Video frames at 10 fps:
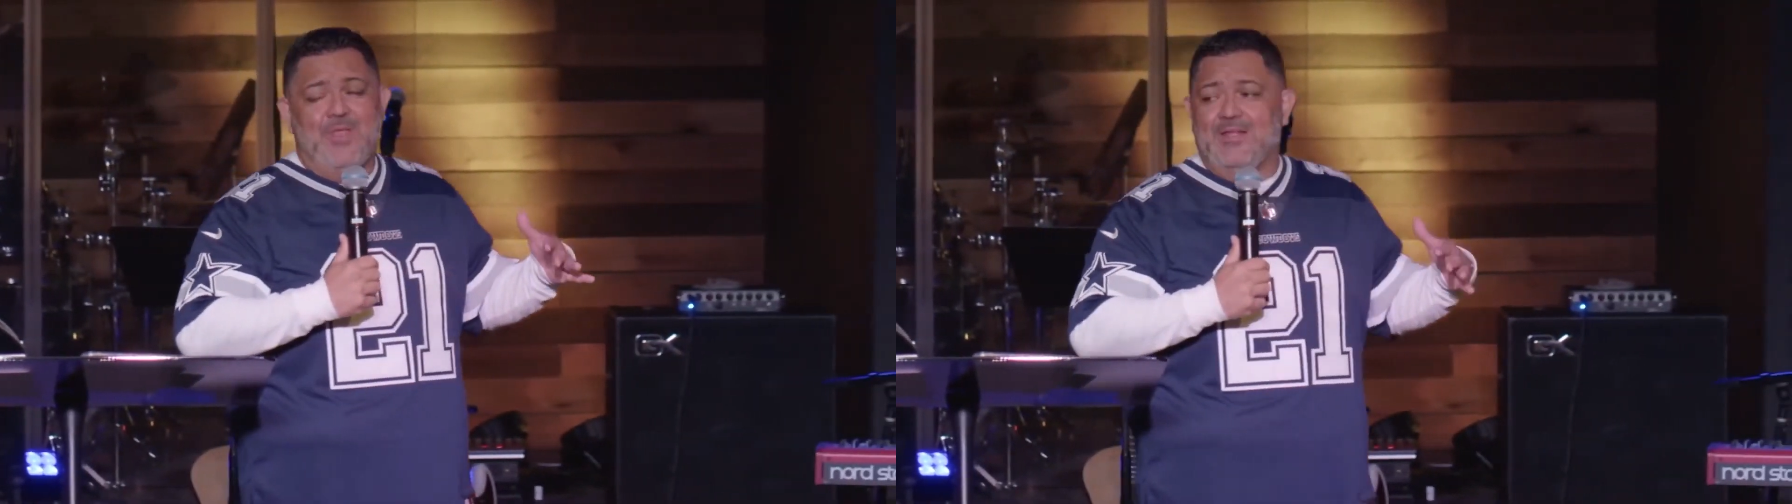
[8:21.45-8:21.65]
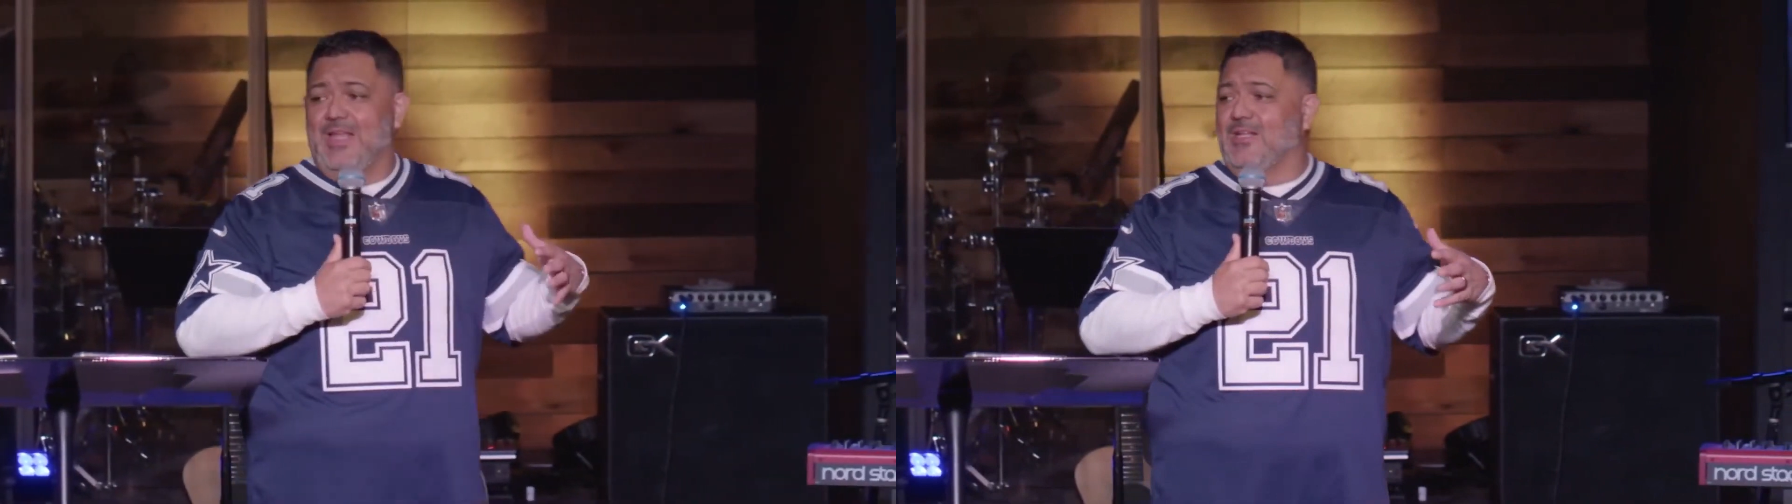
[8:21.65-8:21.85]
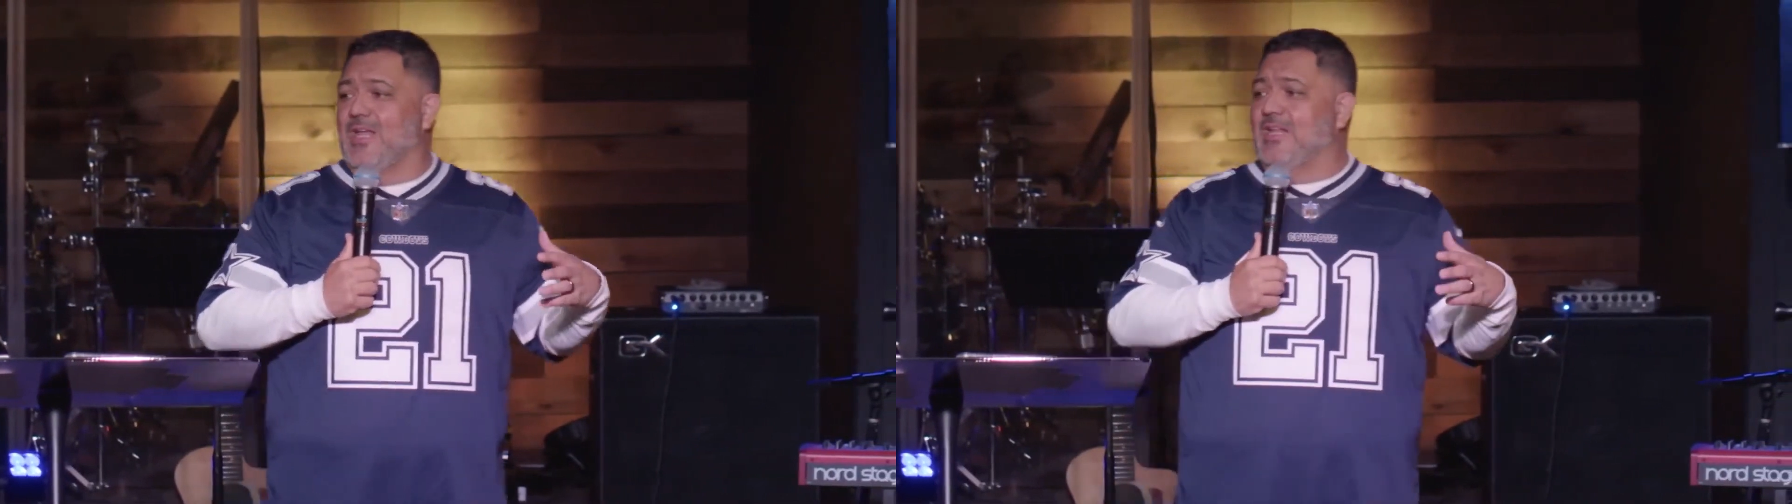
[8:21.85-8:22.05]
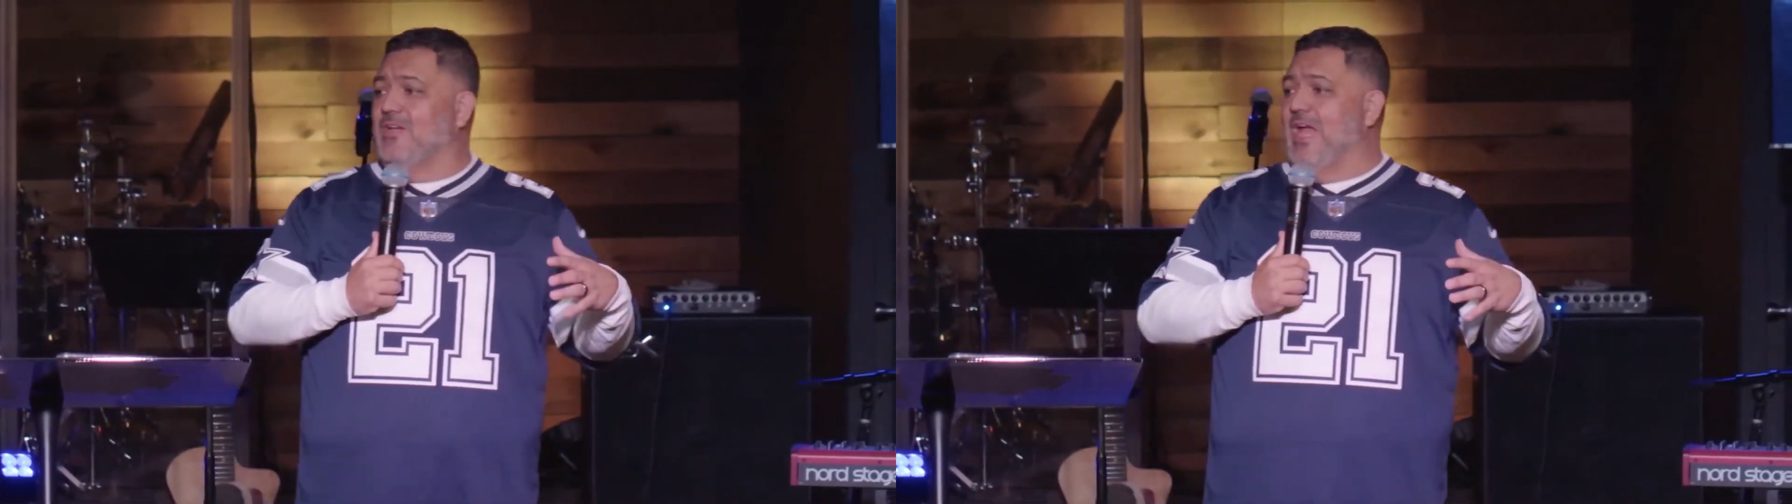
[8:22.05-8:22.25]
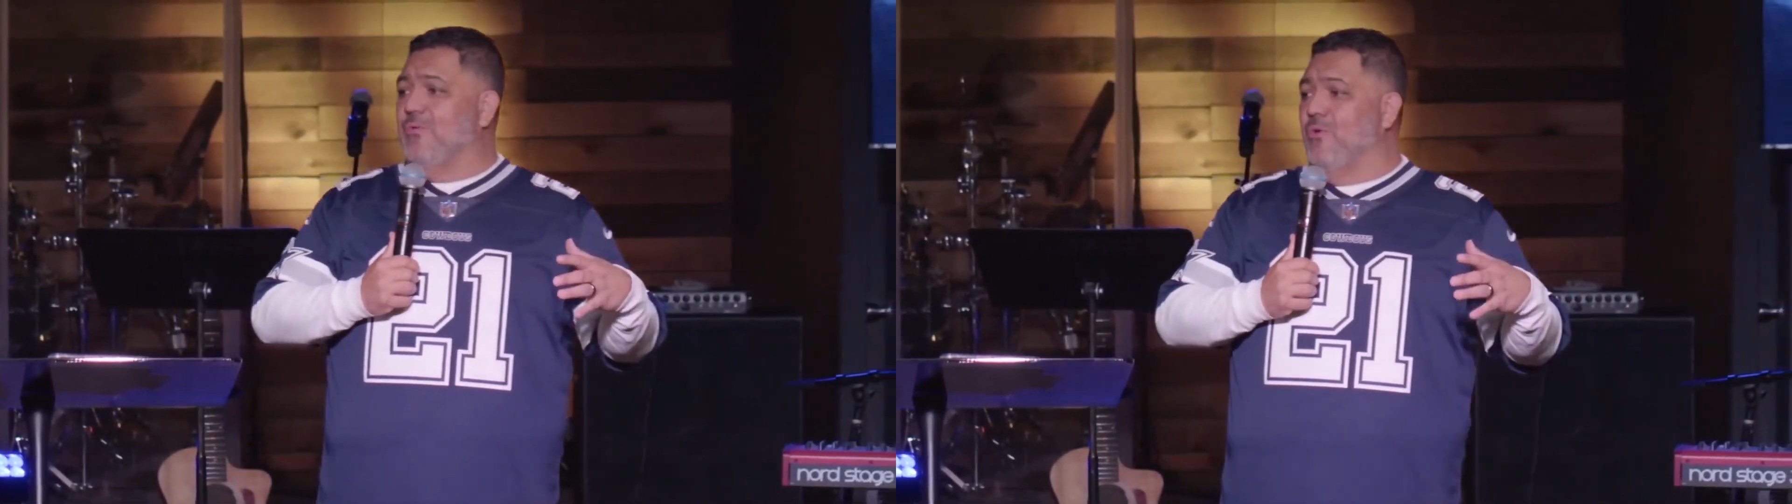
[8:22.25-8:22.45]
and, and,
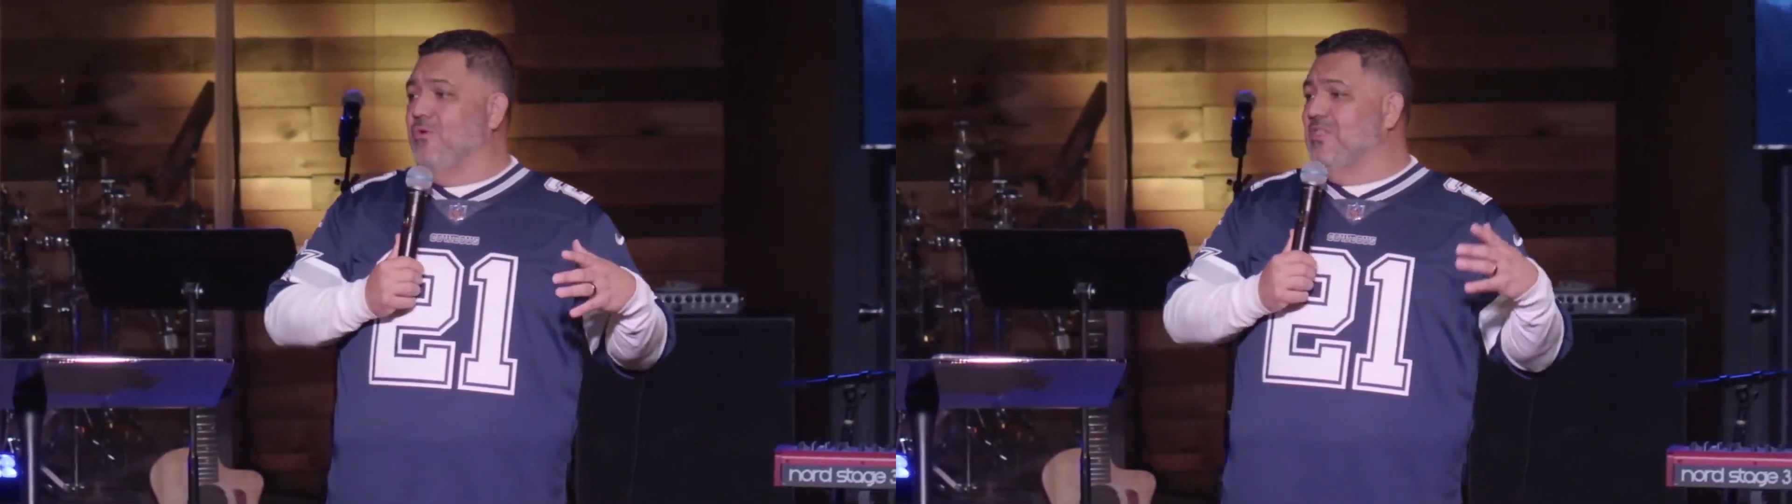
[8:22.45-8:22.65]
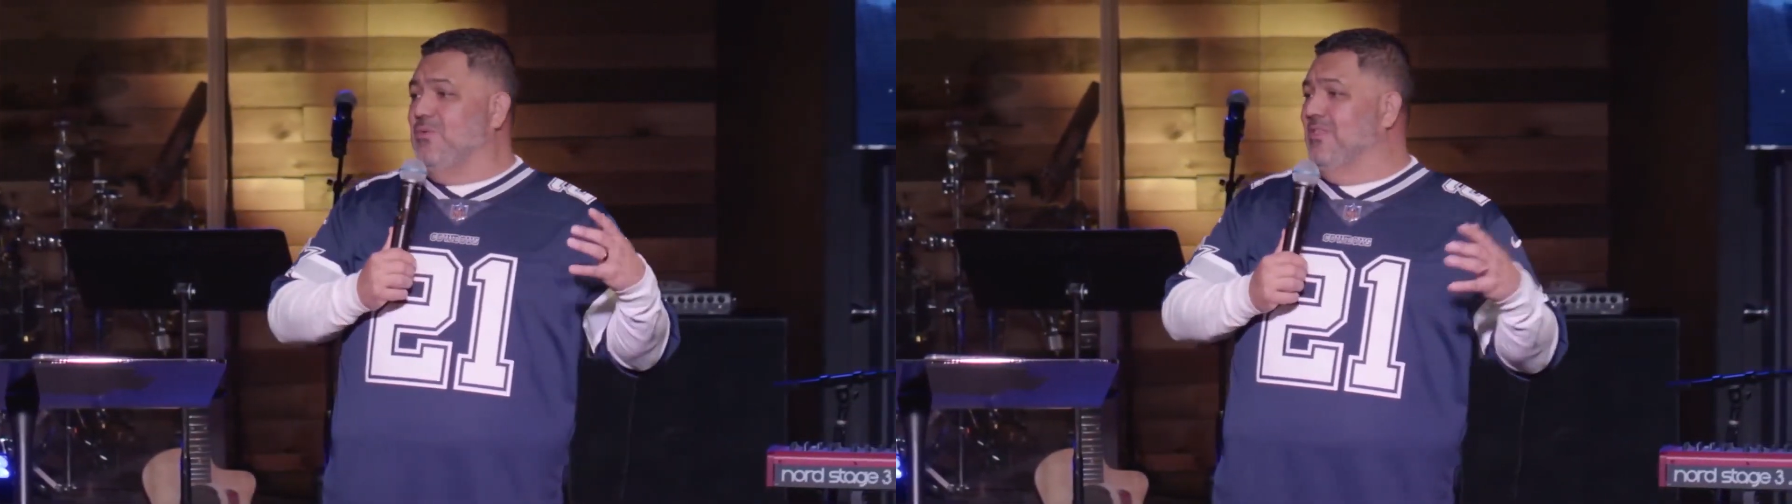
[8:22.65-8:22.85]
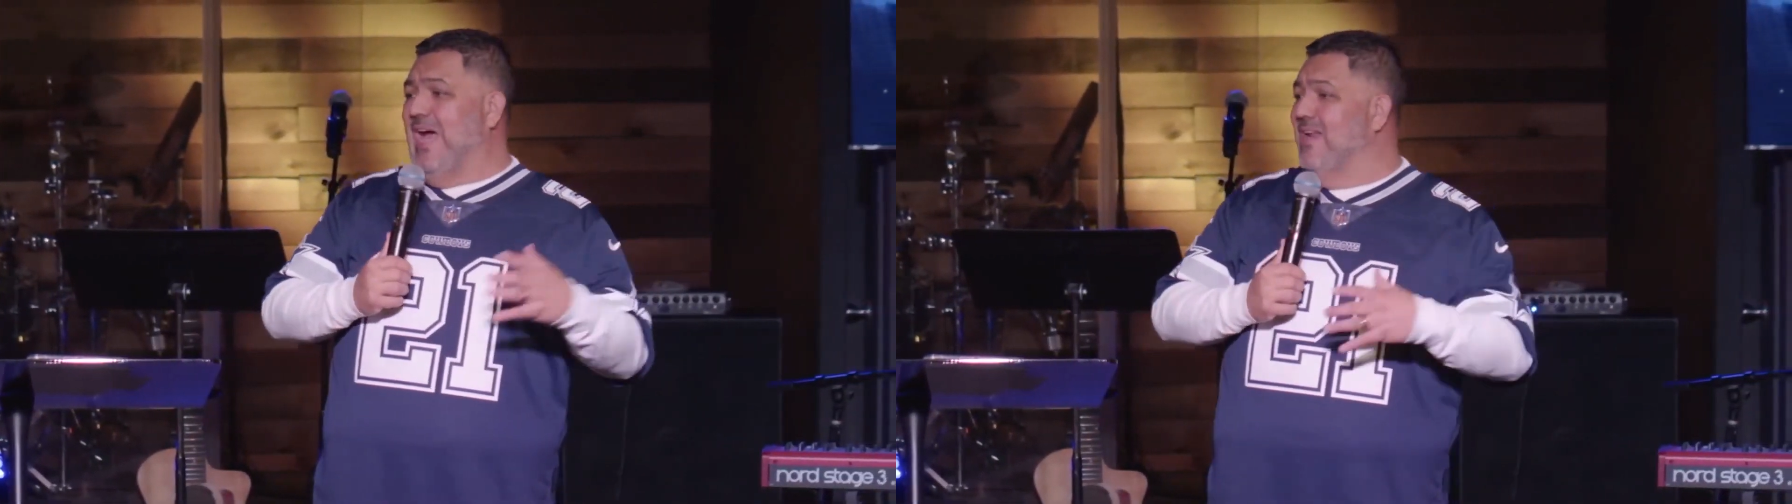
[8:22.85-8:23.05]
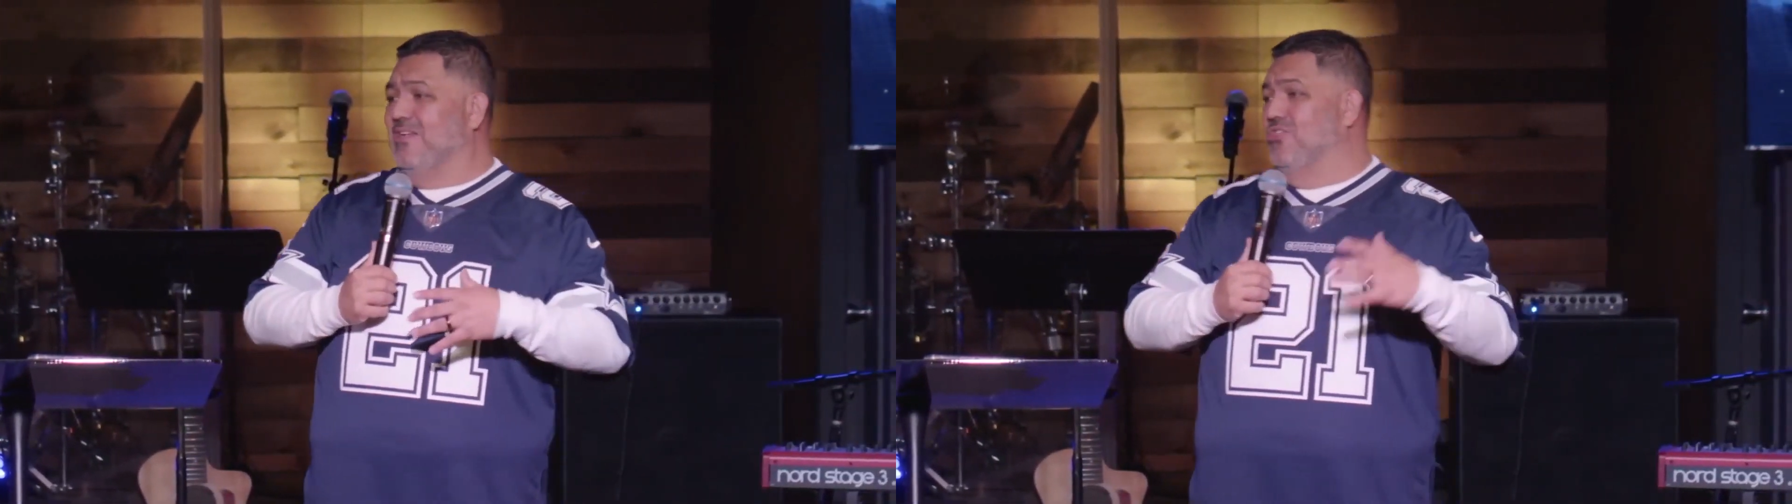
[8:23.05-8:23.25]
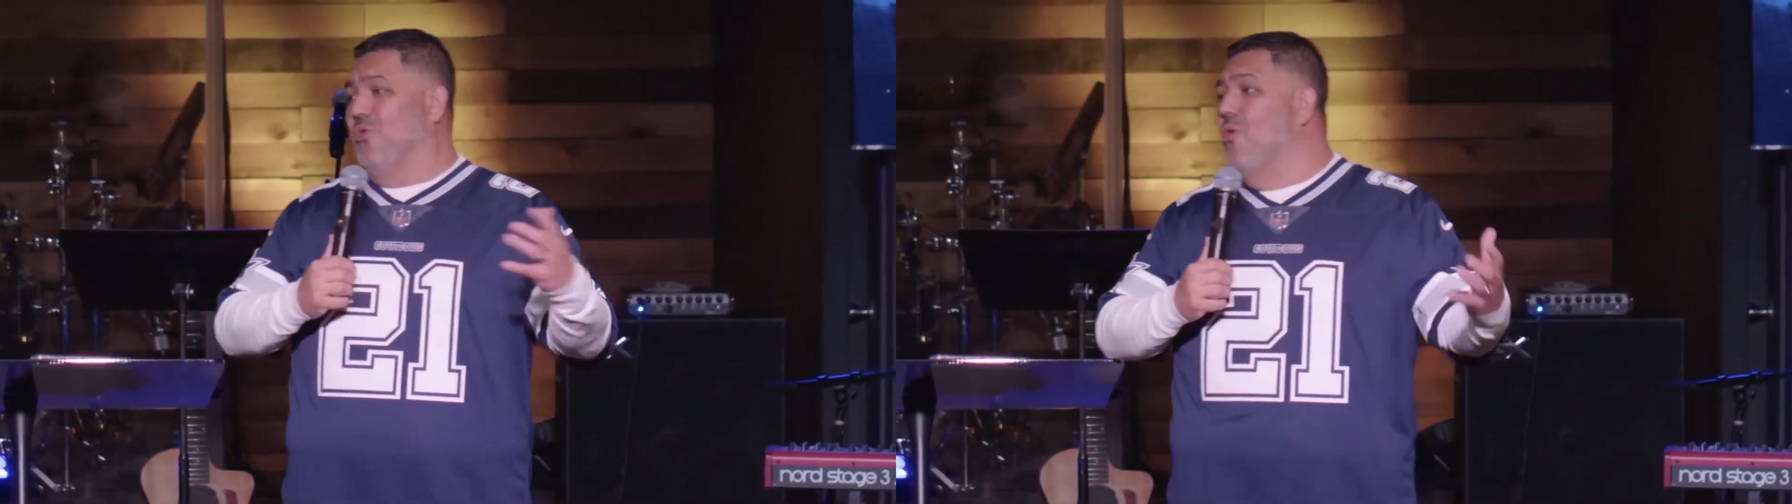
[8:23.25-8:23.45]
and Rosie was out of
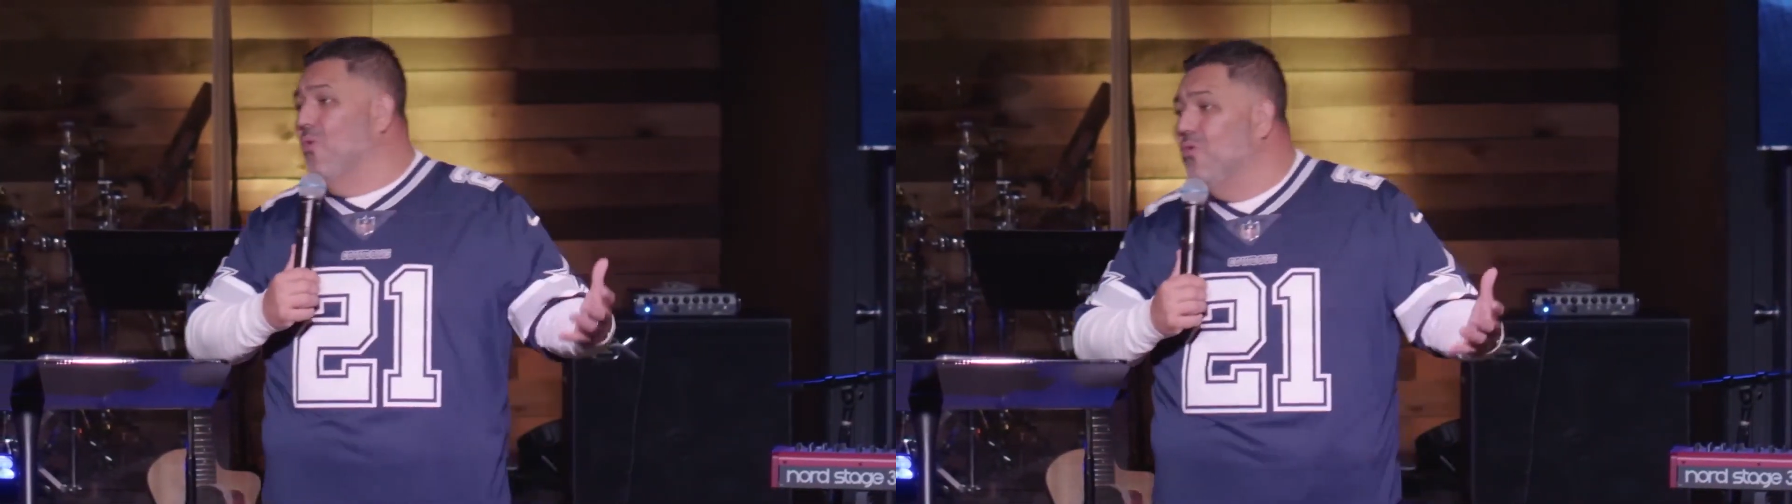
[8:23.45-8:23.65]
control.